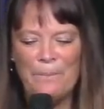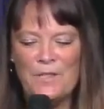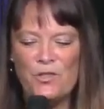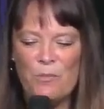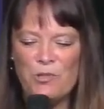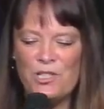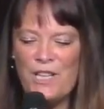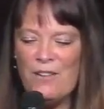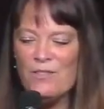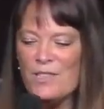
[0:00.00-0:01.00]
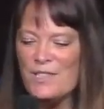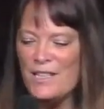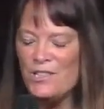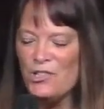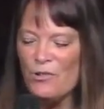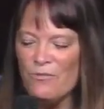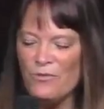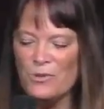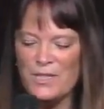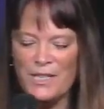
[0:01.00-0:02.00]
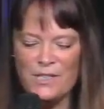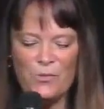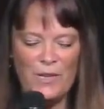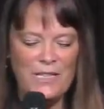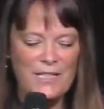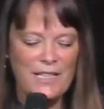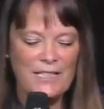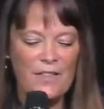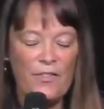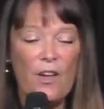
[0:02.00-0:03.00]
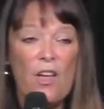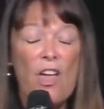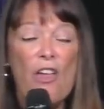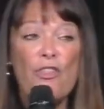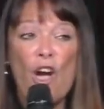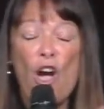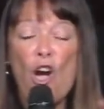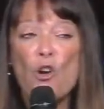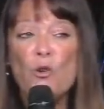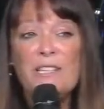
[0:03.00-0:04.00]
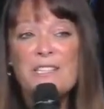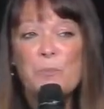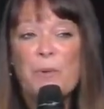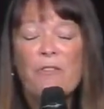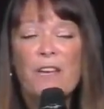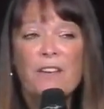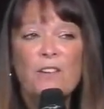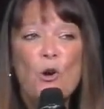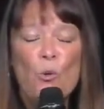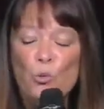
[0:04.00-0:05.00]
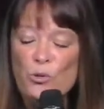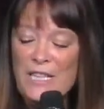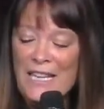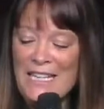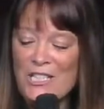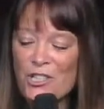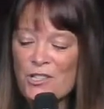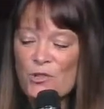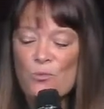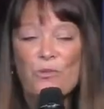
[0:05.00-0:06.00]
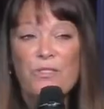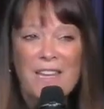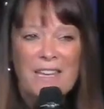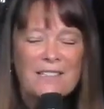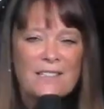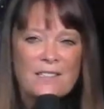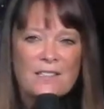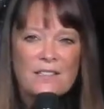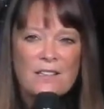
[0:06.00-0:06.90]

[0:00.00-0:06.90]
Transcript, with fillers: Scripture tells us that in John 14:26 that the Holy Spirit will teach us all things,